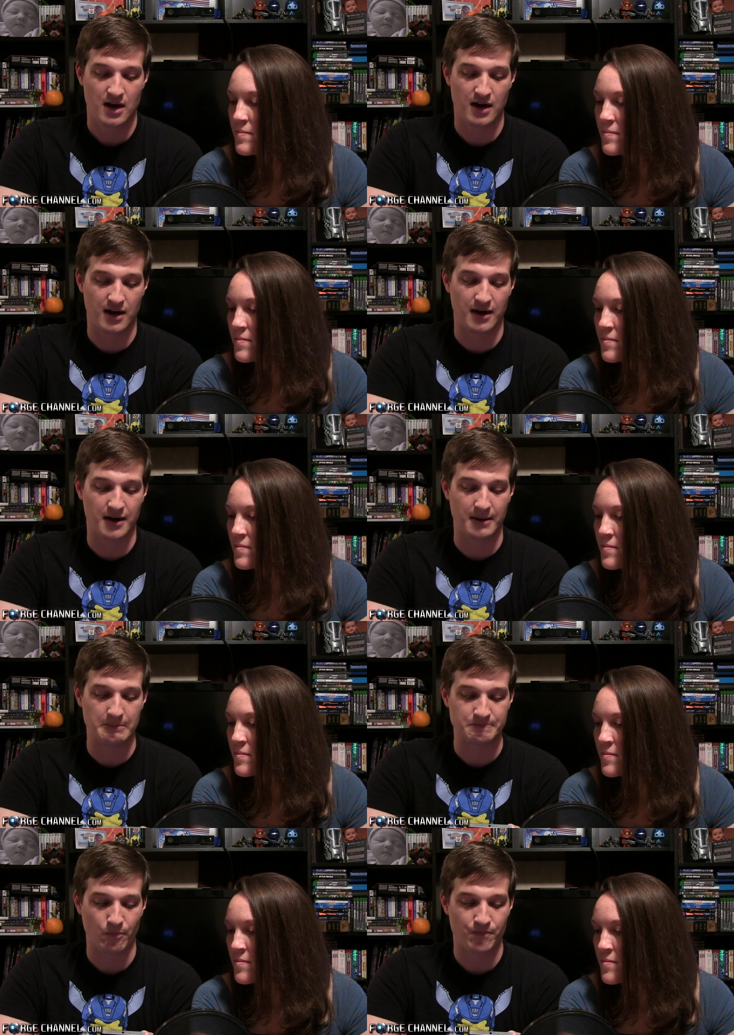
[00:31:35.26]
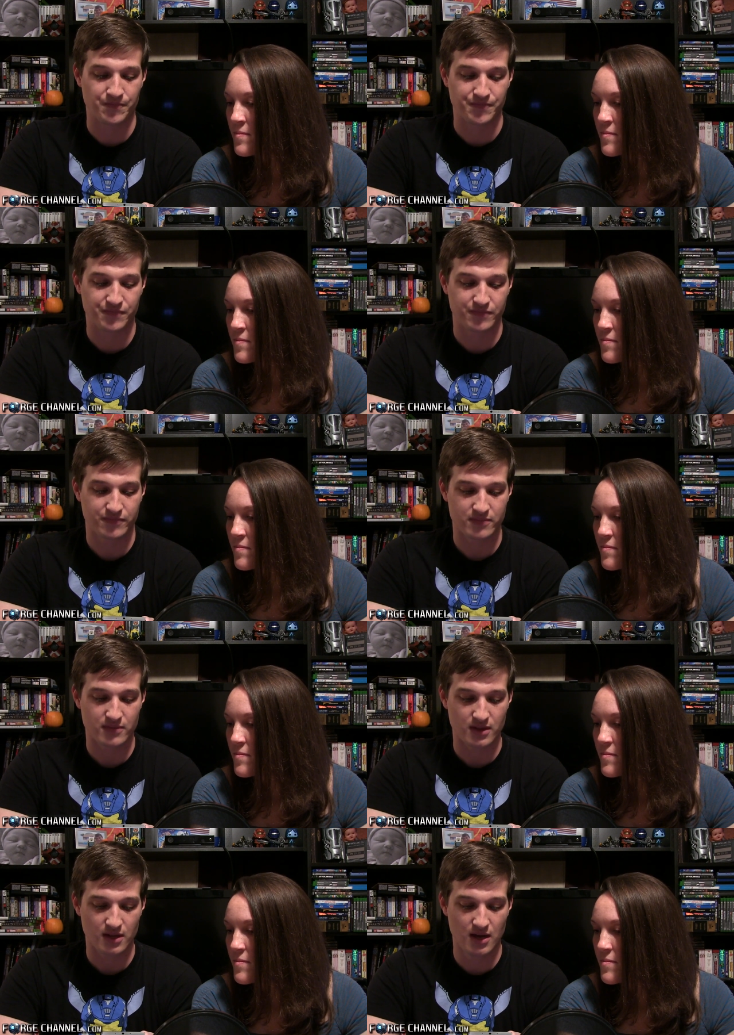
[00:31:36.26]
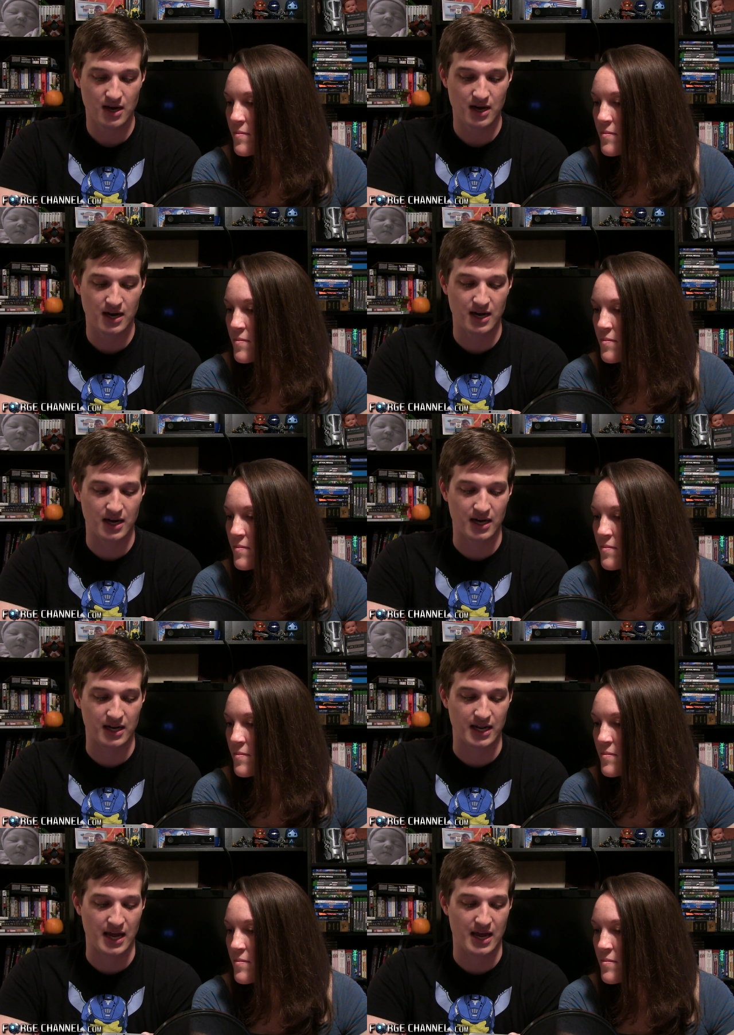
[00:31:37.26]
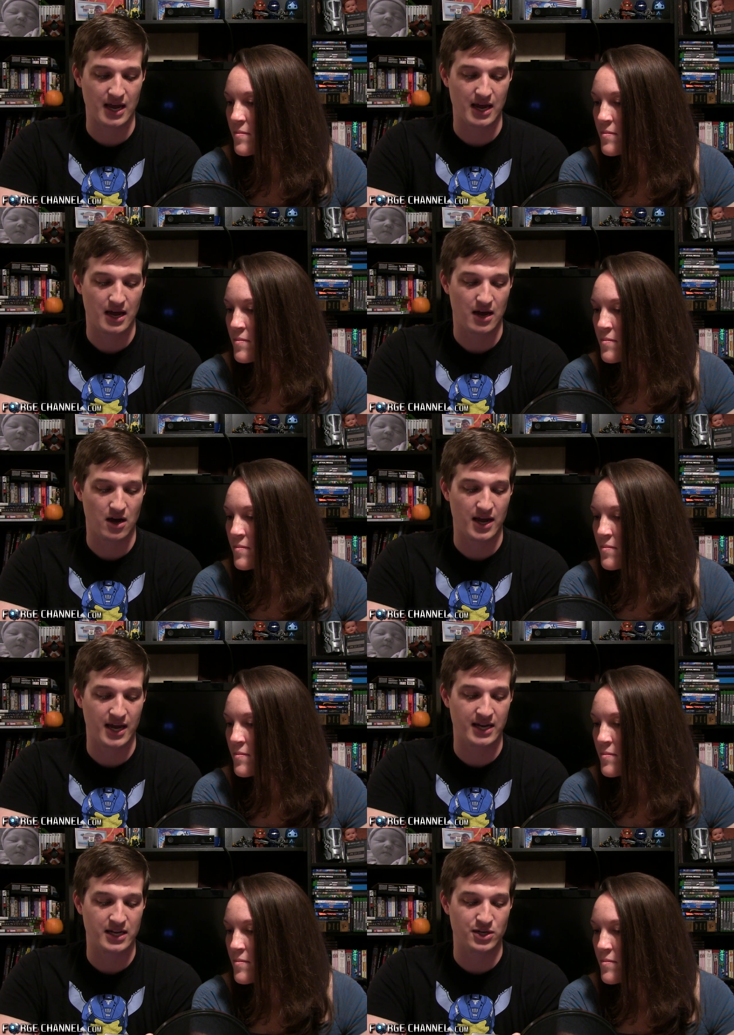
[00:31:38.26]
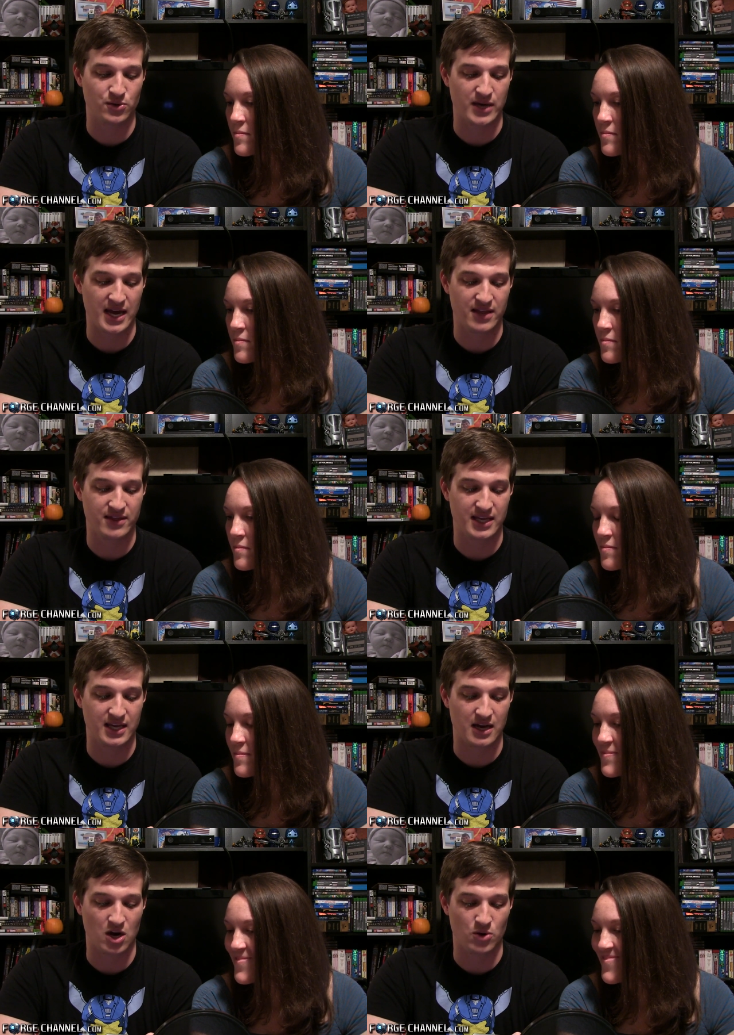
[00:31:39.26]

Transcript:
Speaker 1: Mm. Um, uh, and Ducain, the